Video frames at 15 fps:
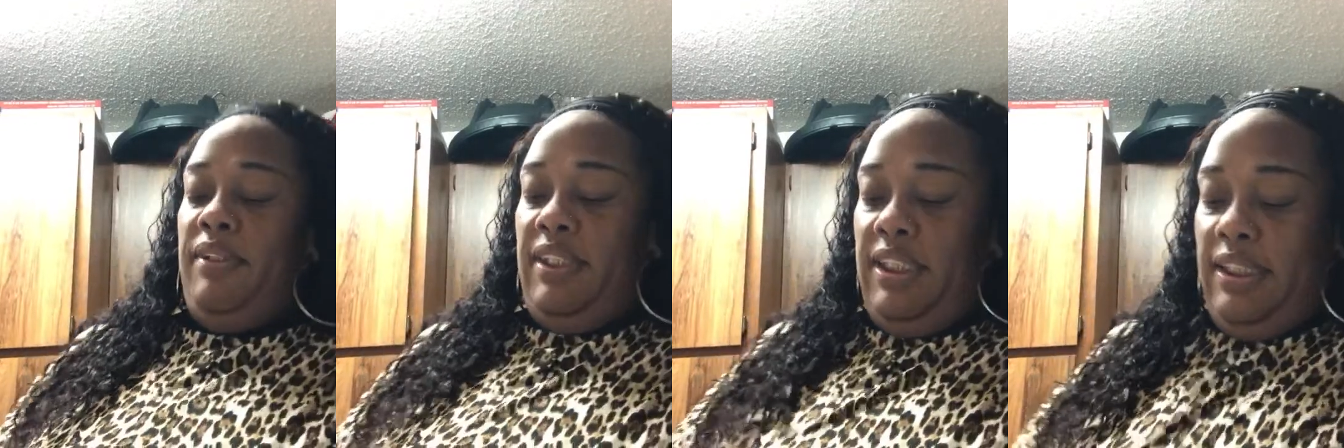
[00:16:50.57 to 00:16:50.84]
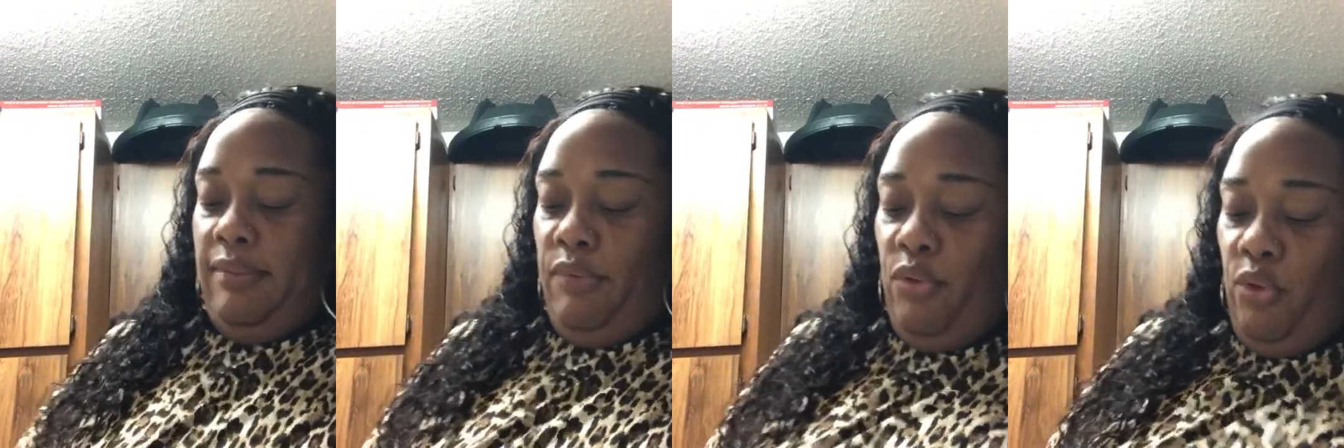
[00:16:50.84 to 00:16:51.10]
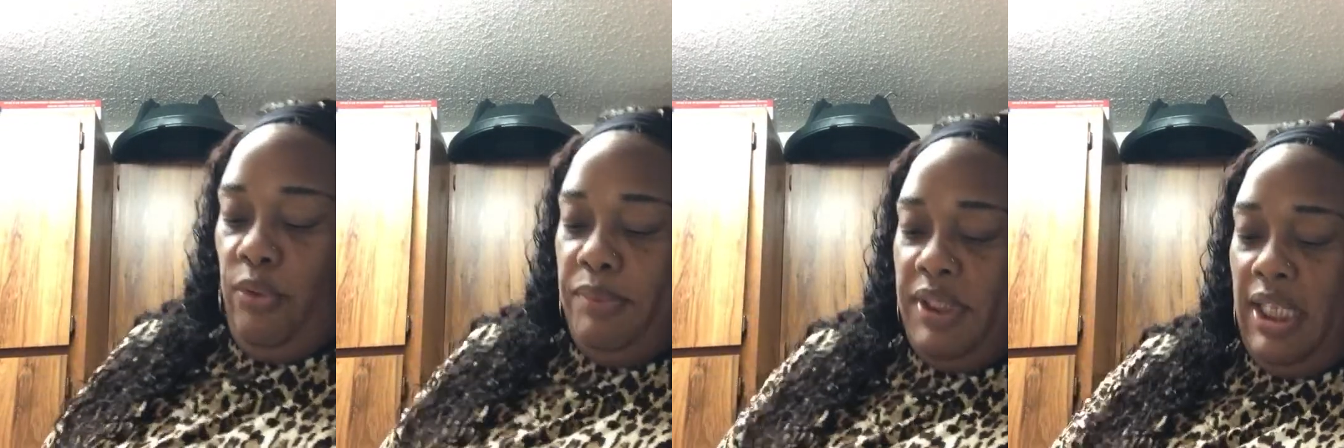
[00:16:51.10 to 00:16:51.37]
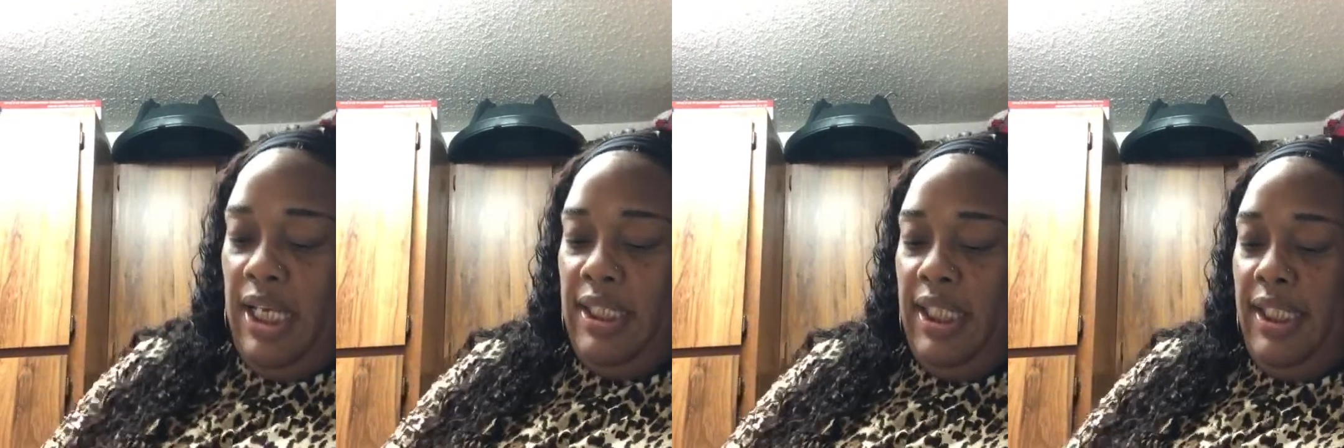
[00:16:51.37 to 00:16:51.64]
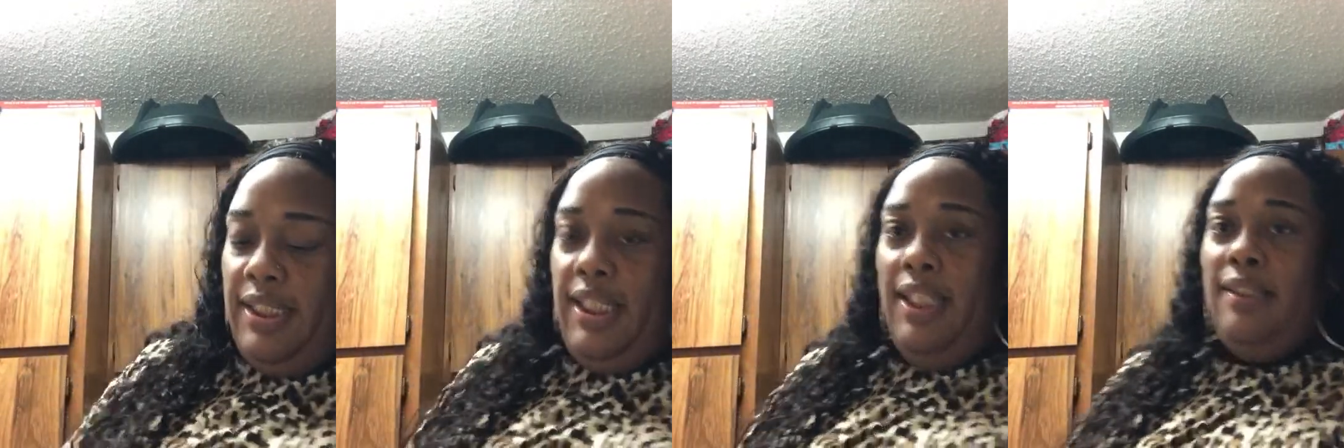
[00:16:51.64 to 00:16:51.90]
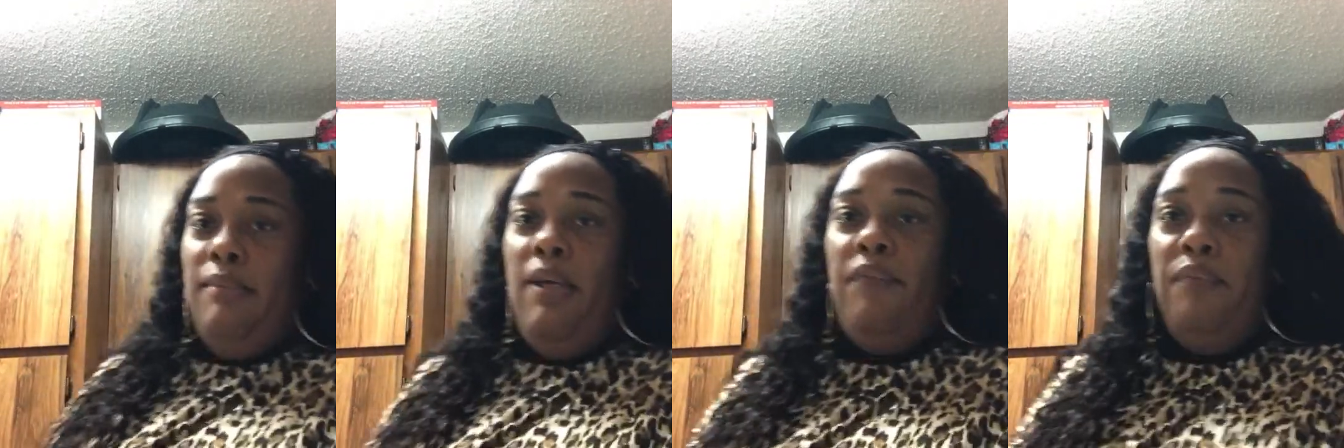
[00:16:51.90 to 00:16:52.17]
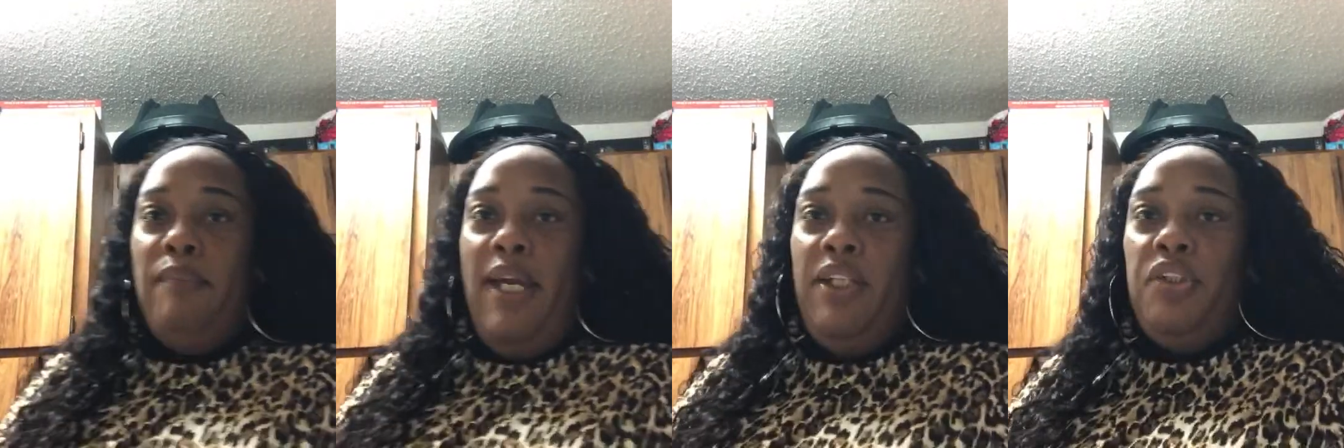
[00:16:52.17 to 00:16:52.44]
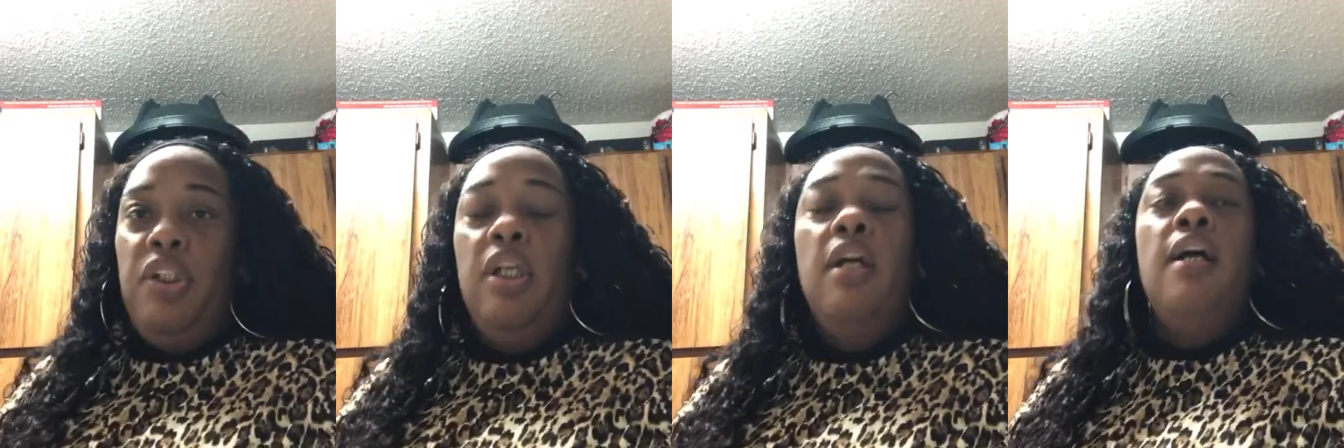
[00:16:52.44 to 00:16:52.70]
in some groups and I needed to get some
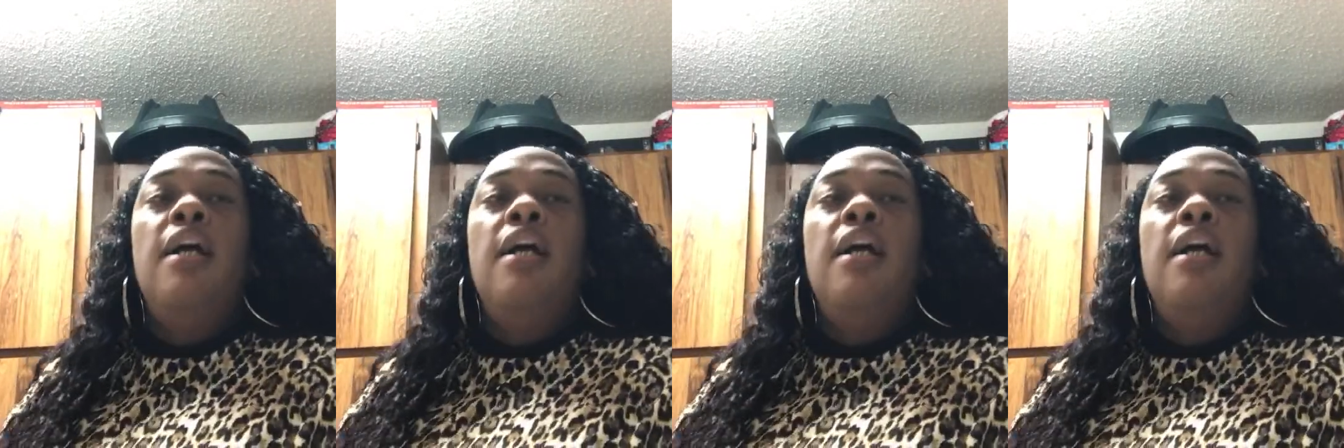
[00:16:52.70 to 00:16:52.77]
information.